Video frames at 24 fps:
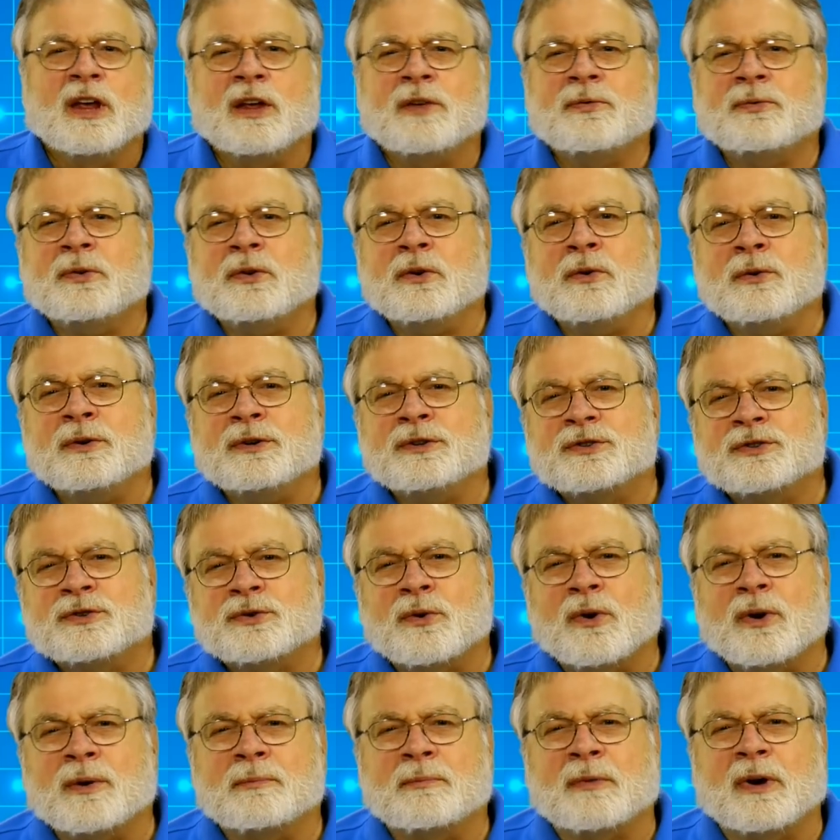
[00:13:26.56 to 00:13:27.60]
If you
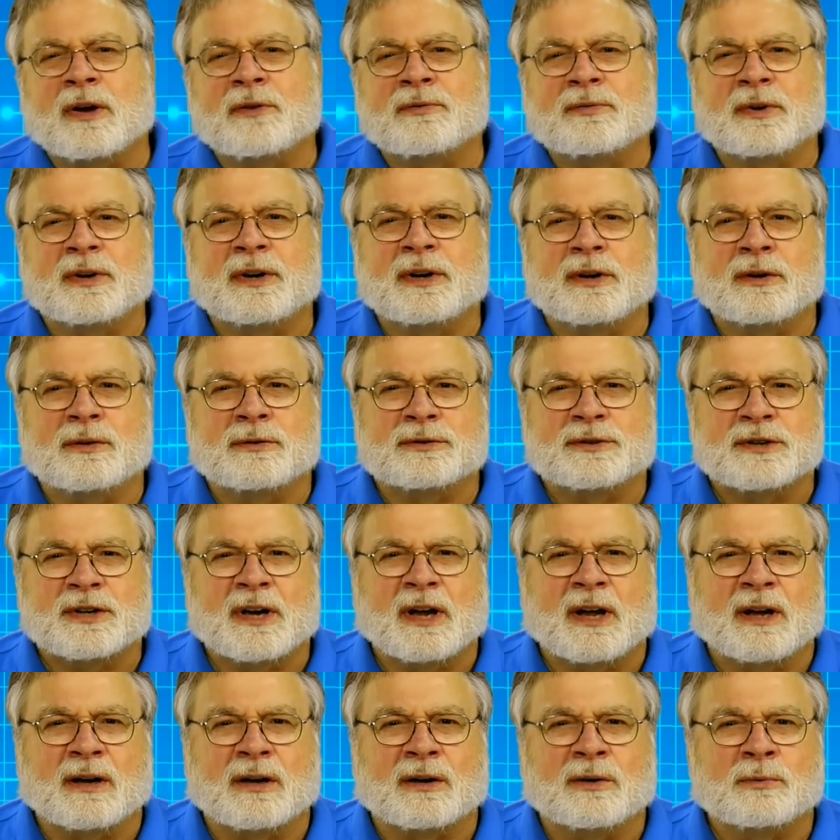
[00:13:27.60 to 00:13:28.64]
enjoy my video
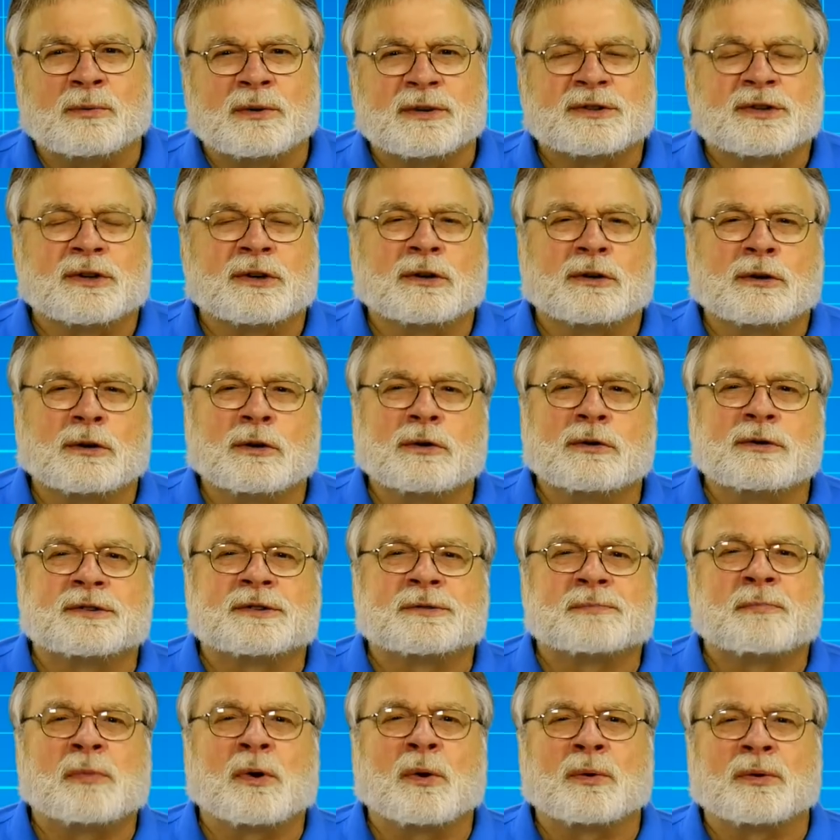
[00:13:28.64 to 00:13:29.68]
channel, which
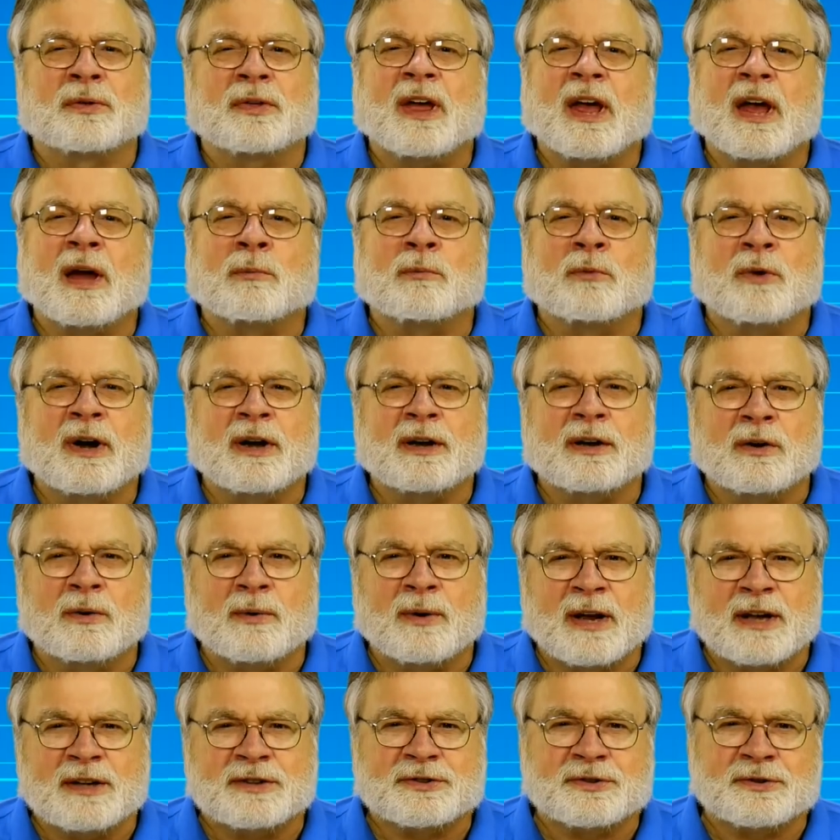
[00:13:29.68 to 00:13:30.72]
includes both Ham
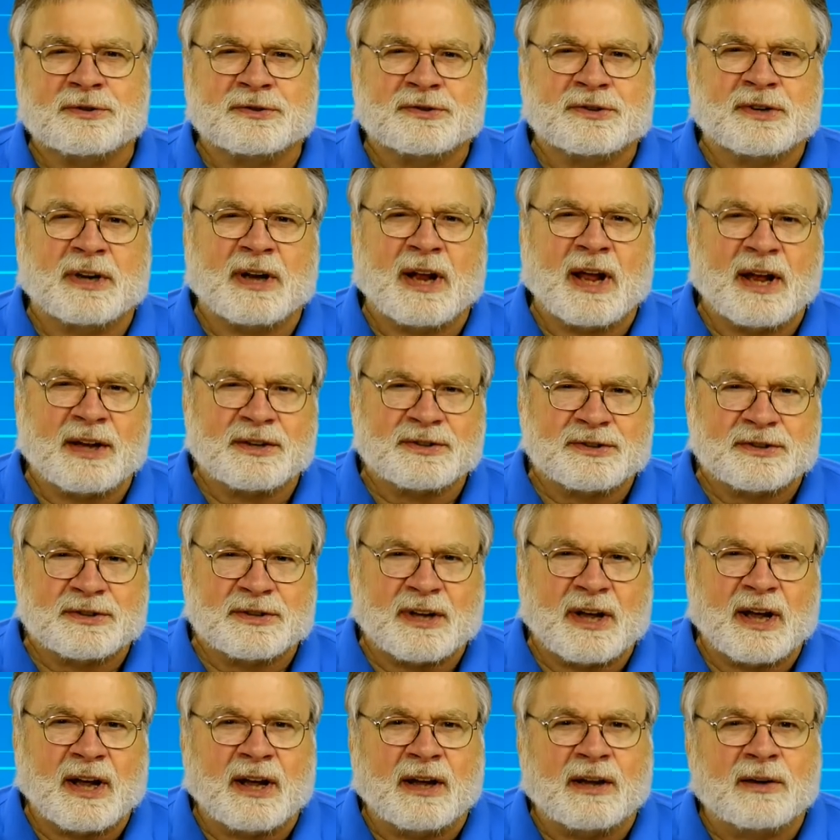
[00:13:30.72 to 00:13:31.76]
Radio Answers and Ask
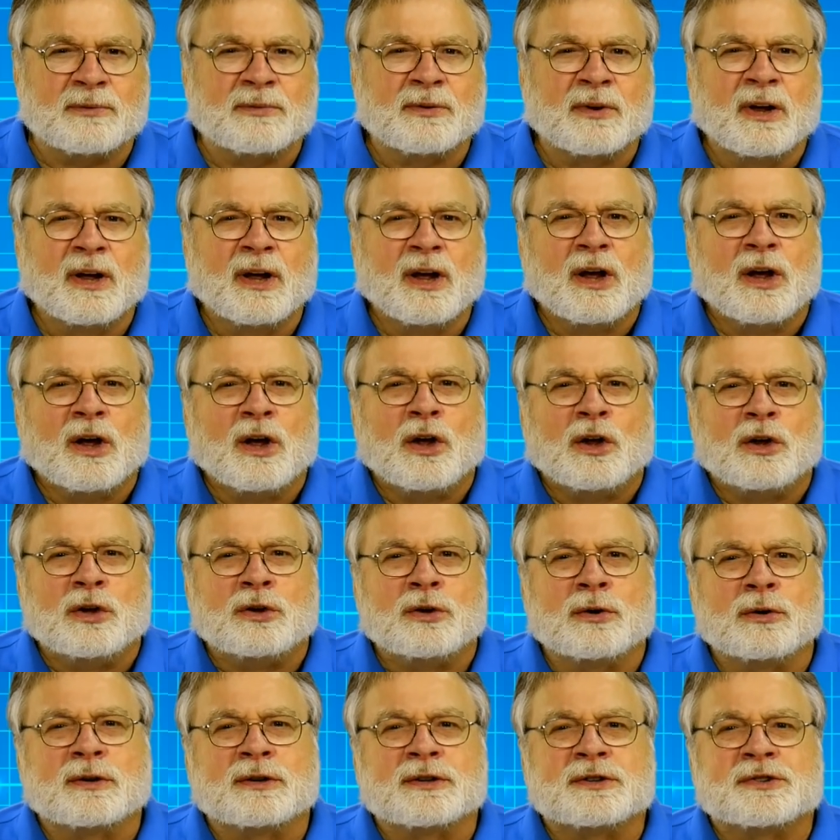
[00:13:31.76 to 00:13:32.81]
Dave,
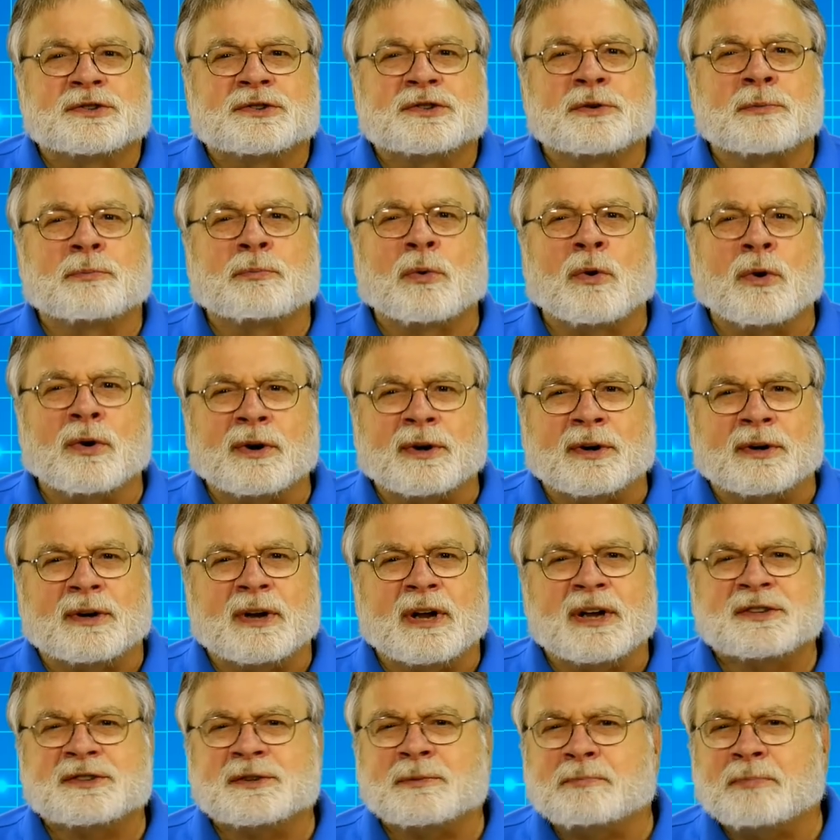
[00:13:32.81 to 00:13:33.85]
you can support
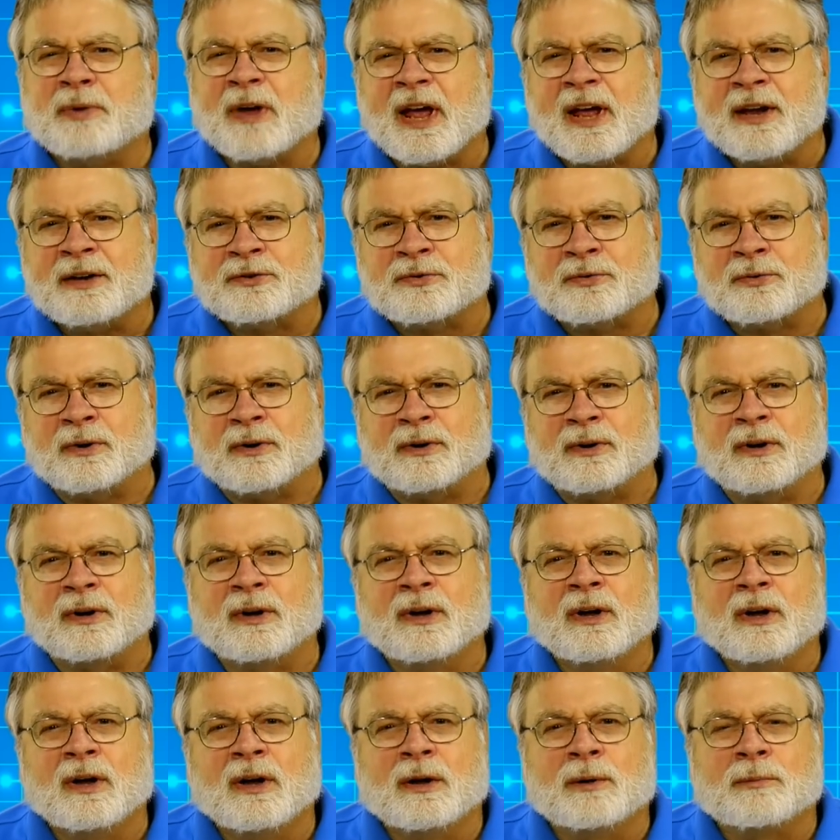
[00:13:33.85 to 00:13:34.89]
it as a patron
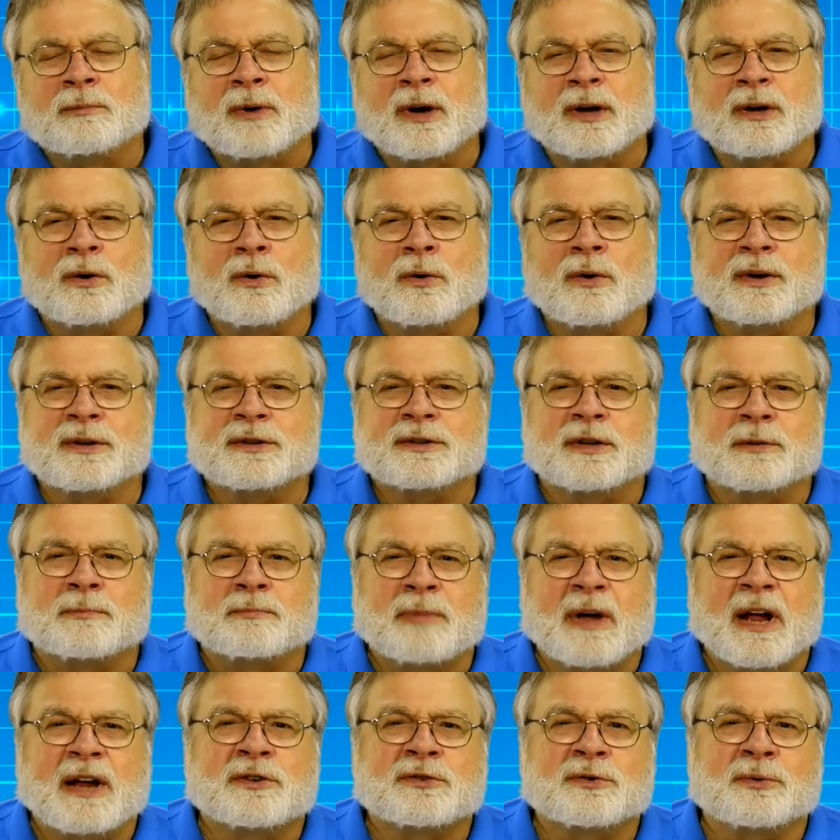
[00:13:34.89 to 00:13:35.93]
by going to
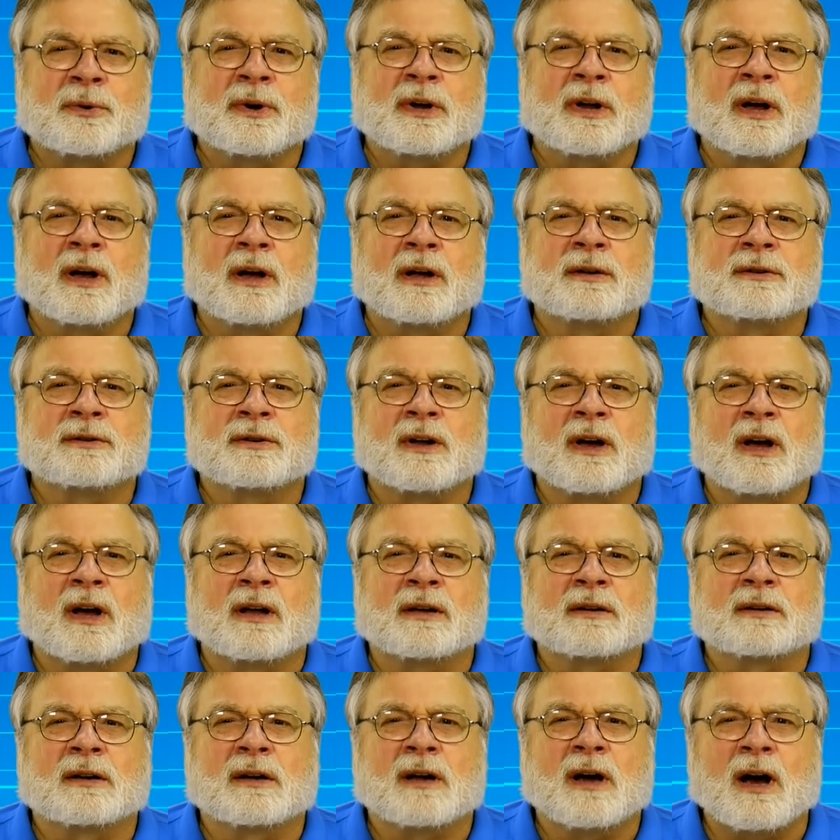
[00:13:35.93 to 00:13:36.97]
patreon
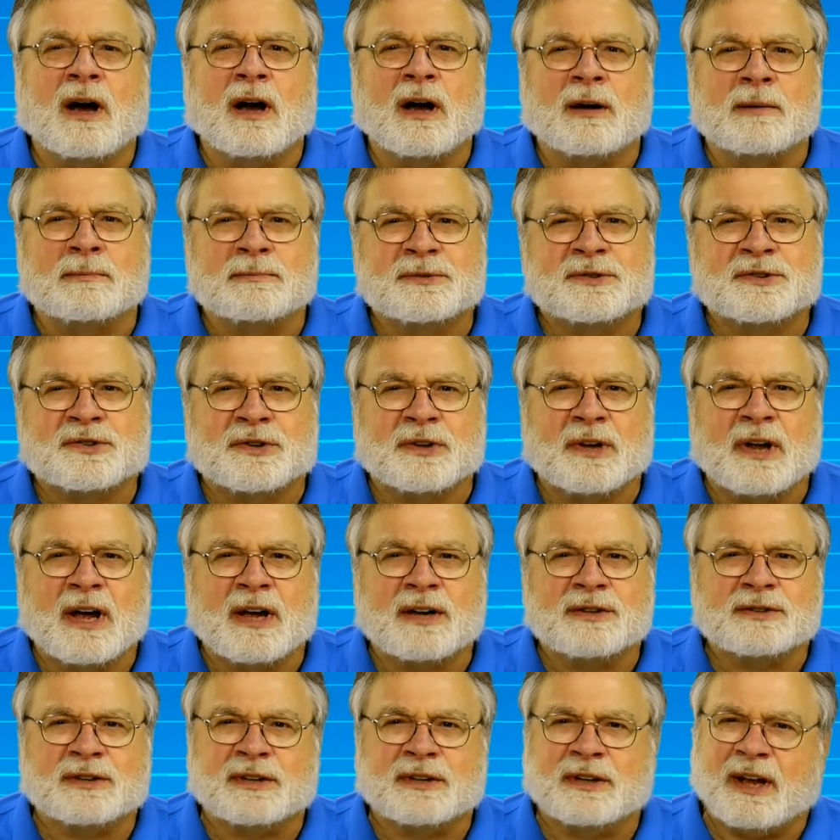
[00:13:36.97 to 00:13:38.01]
dot com
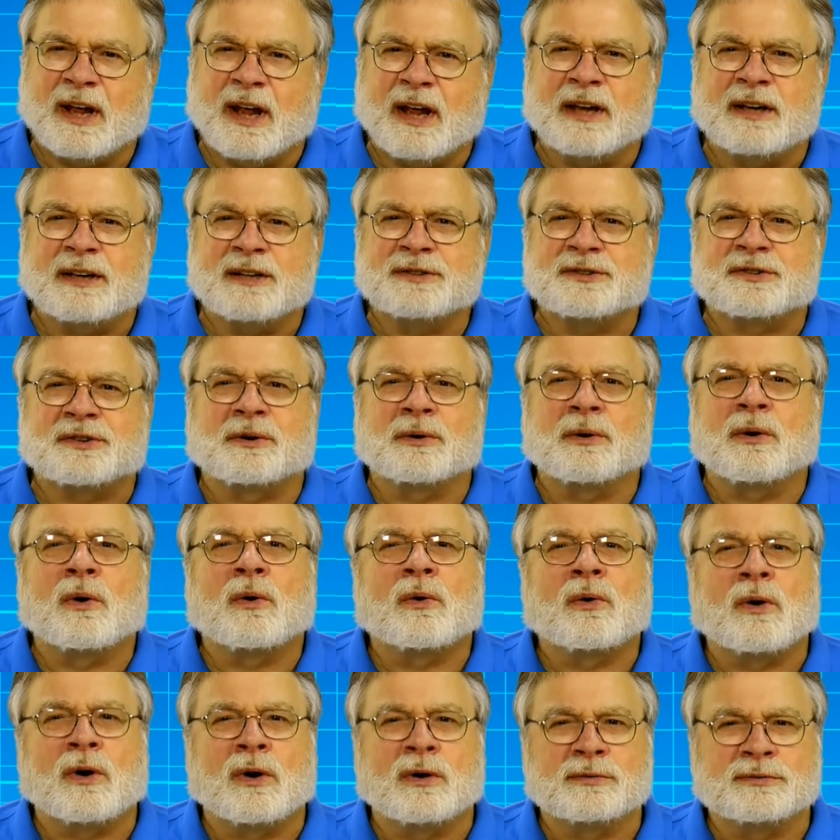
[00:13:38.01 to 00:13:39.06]
slash K E
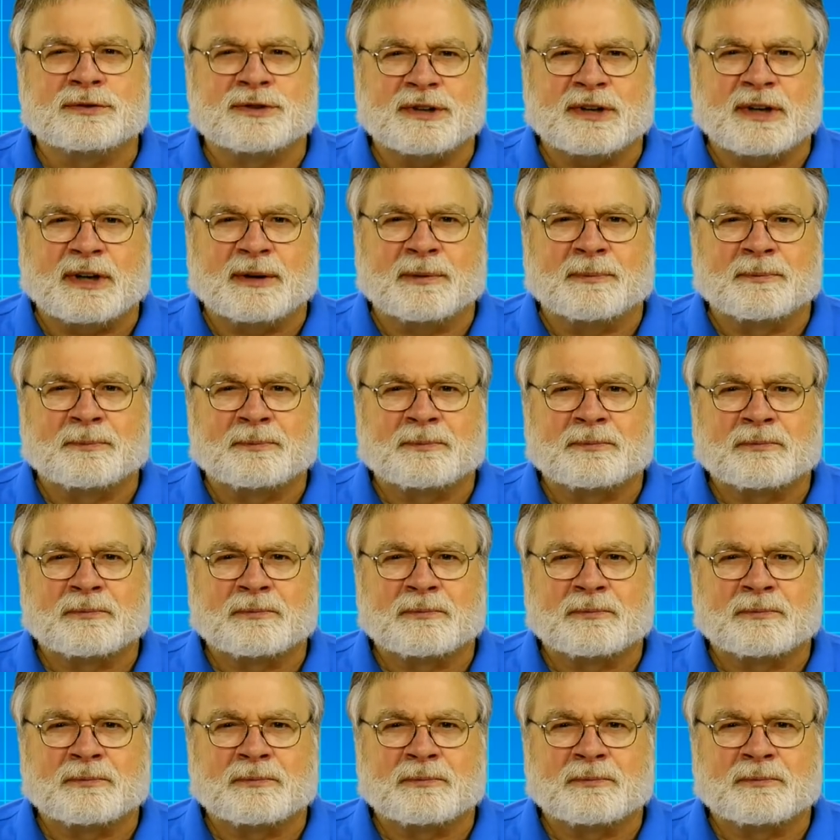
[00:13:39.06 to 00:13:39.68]
zero O G.